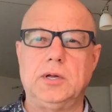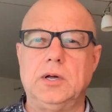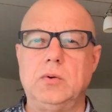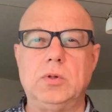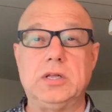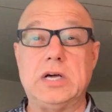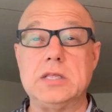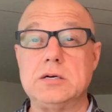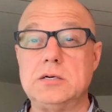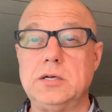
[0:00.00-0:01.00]
Will
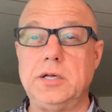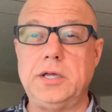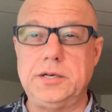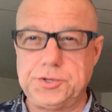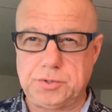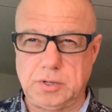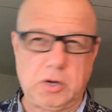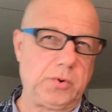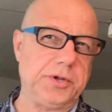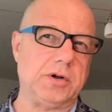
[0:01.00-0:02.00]
another initial
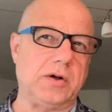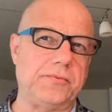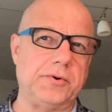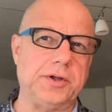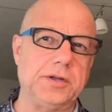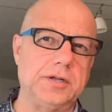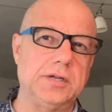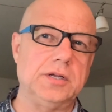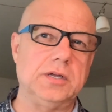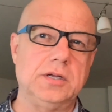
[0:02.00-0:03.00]
coin offering
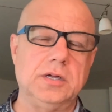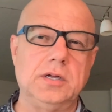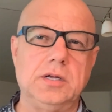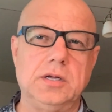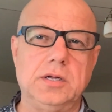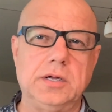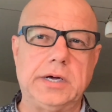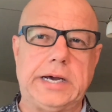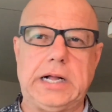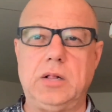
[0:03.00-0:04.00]

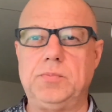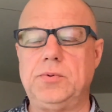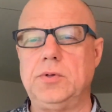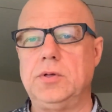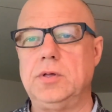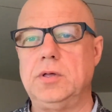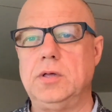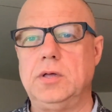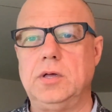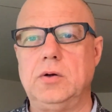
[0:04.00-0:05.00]
help
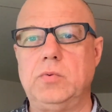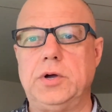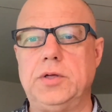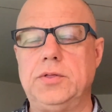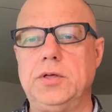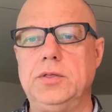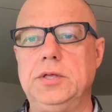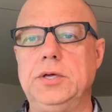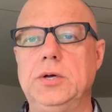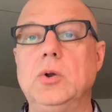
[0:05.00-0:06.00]
with
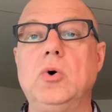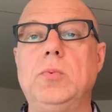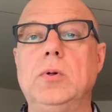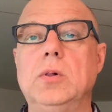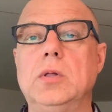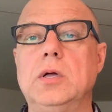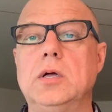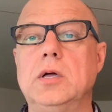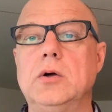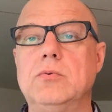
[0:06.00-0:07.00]
the global
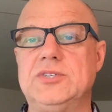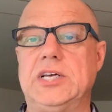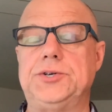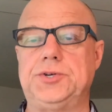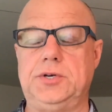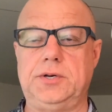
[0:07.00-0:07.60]
recession?